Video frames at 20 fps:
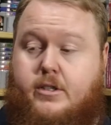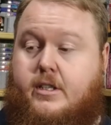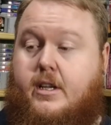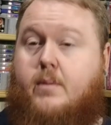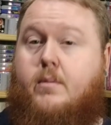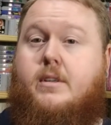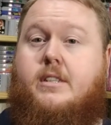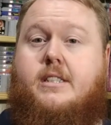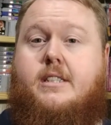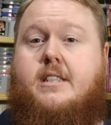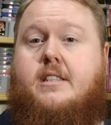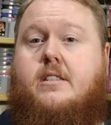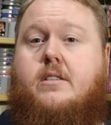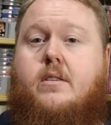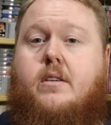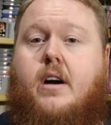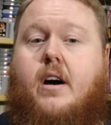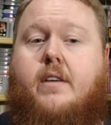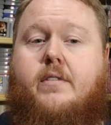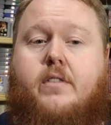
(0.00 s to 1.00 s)
someone sends
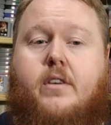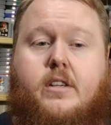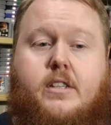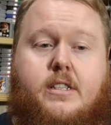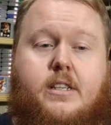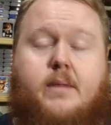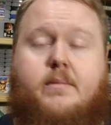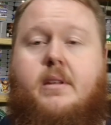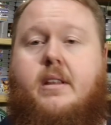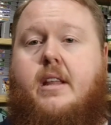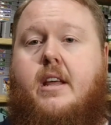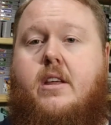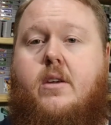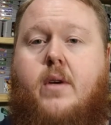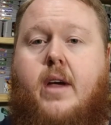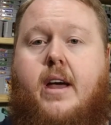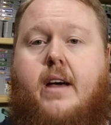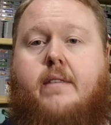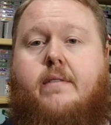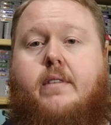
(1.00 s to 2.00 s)
you an offer on something that
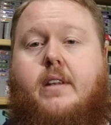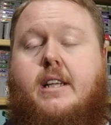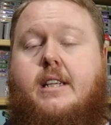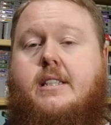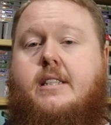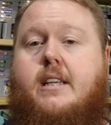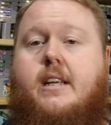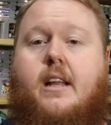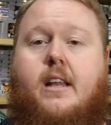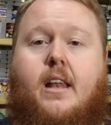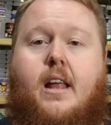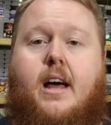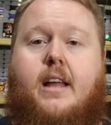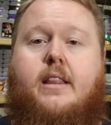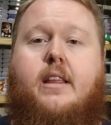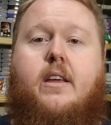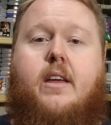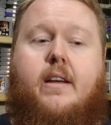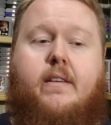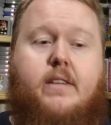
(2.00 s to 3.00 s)
you have listed, a
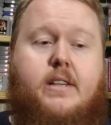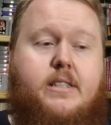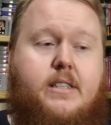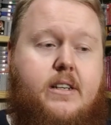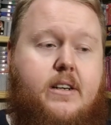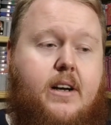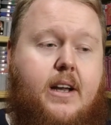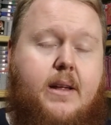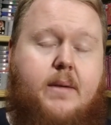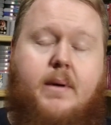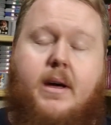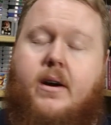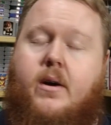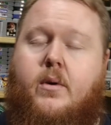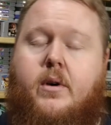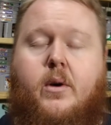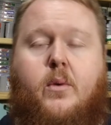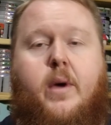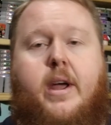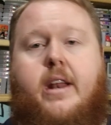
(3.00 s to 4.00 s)
lot that you have listed, and you're like, I
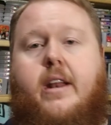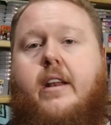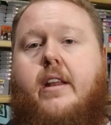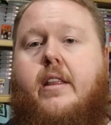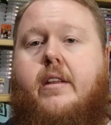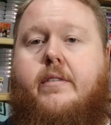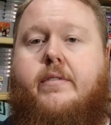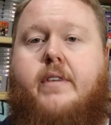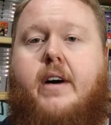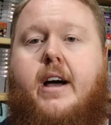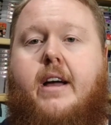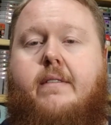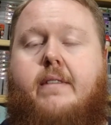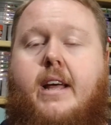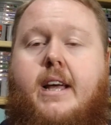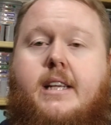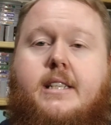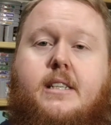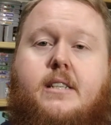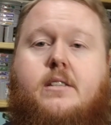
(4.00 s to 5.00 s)
don't want to wait another 5
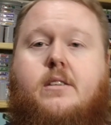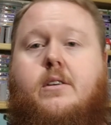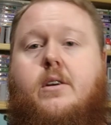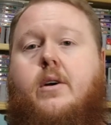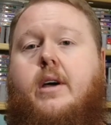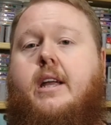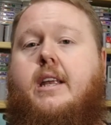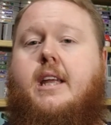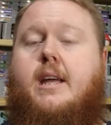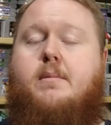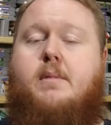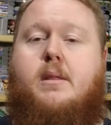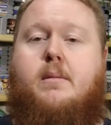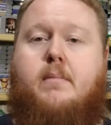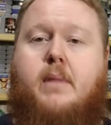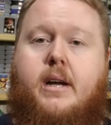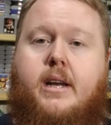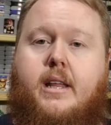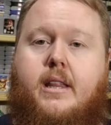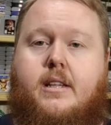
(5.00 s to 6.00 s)
days. This will go ahead and give me the
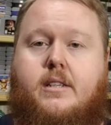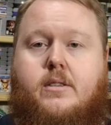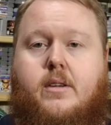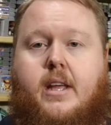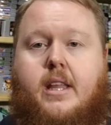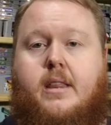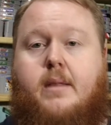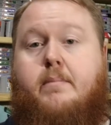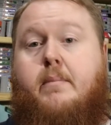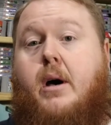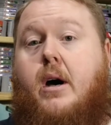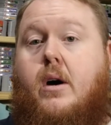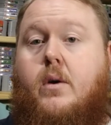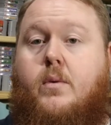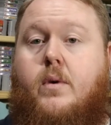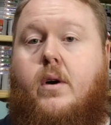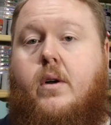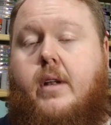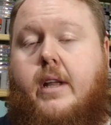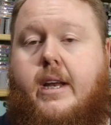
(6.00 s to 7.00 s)
money. This will get the ball
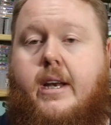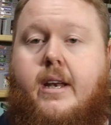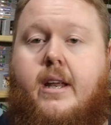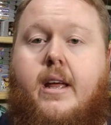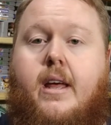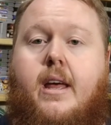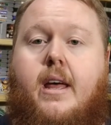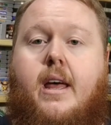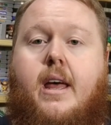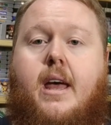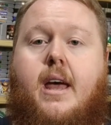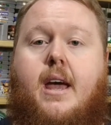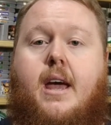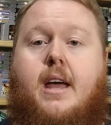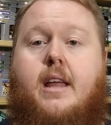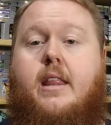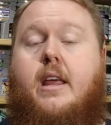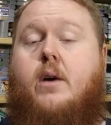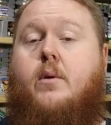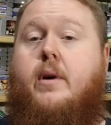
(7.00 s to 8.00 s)
rolling,
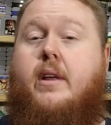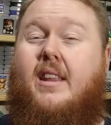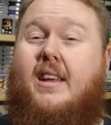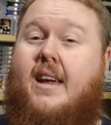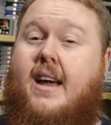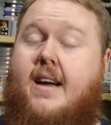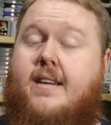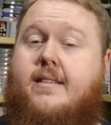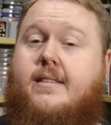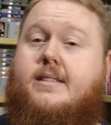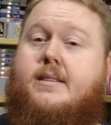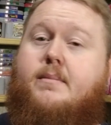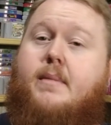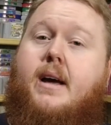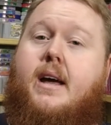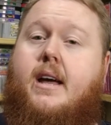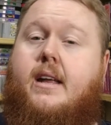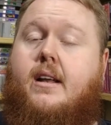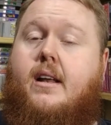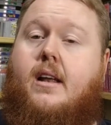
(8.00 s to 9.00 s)
and that way the cash is in
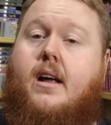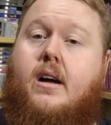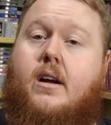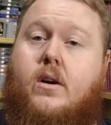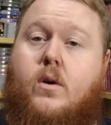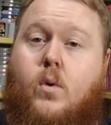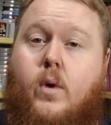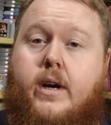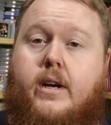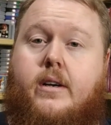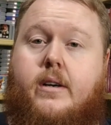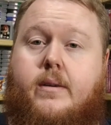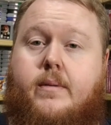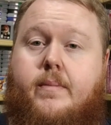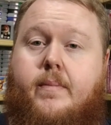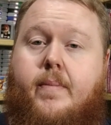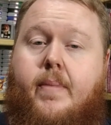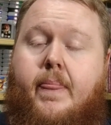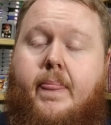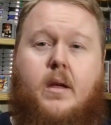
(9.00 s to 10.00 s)
my hand a lot quicker.